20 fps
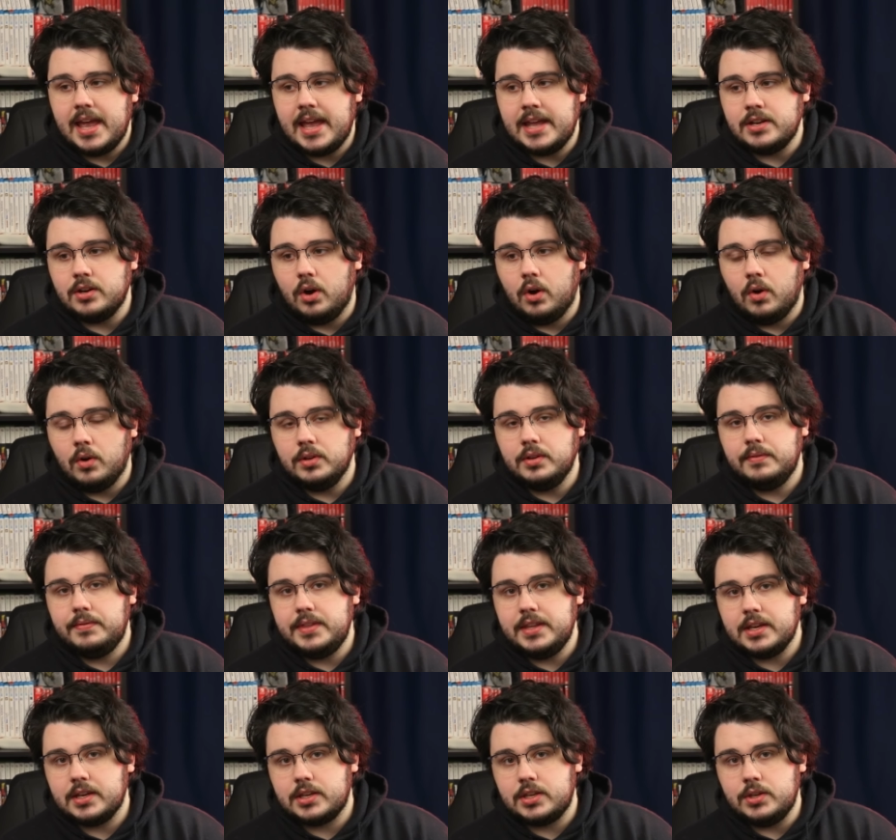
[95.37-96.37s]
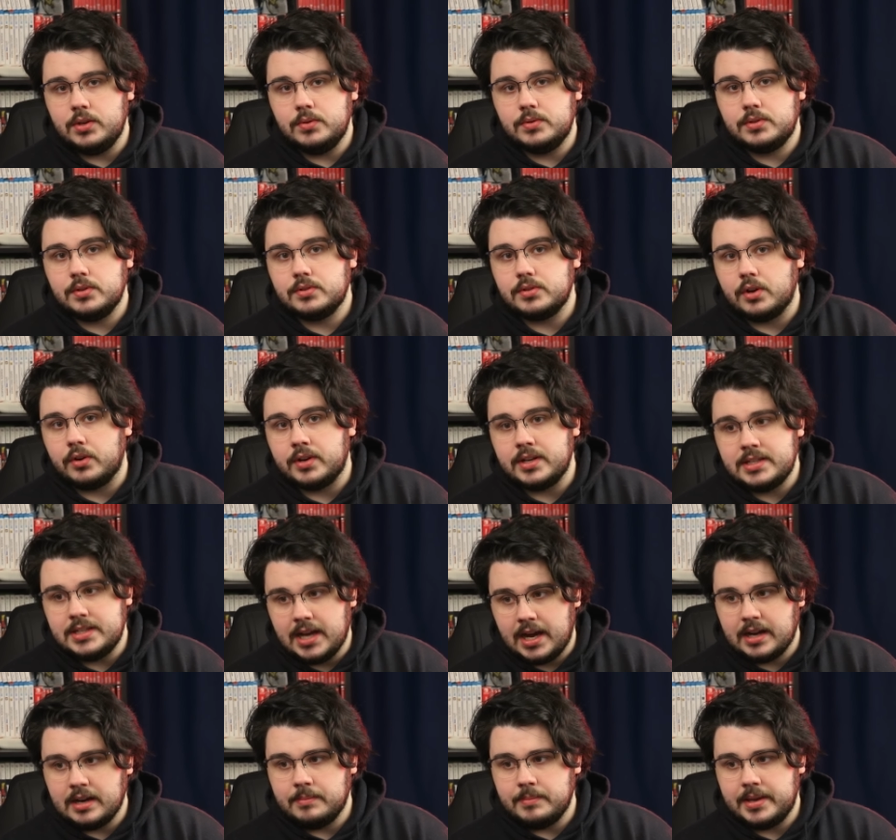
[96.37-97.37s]
and all of the accusers are
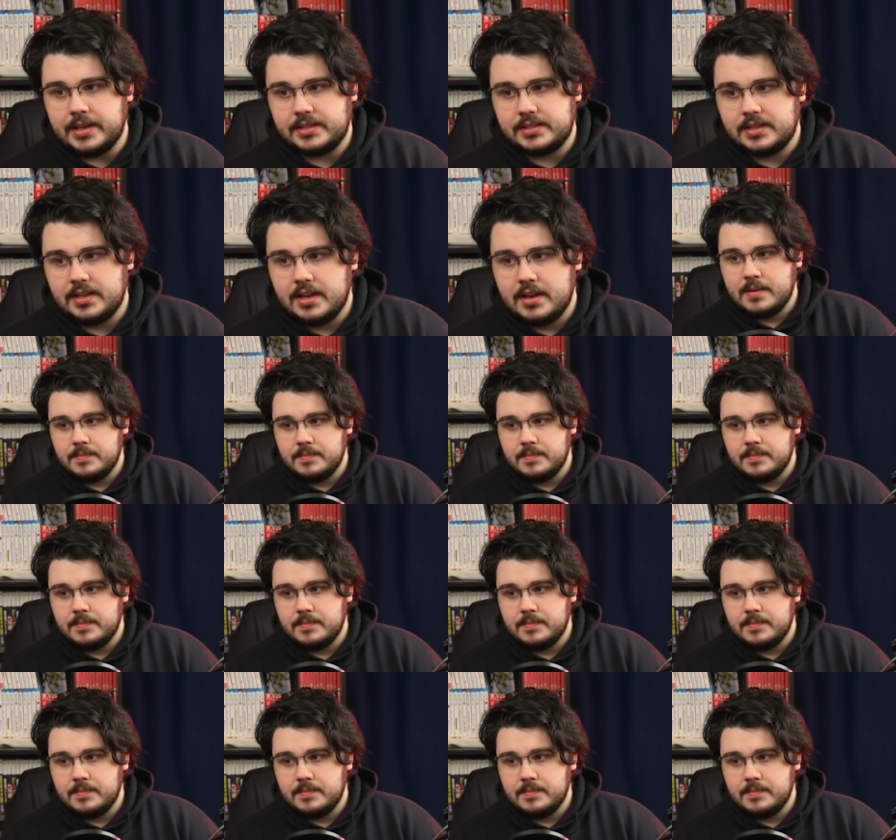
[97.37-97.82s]
anonymous.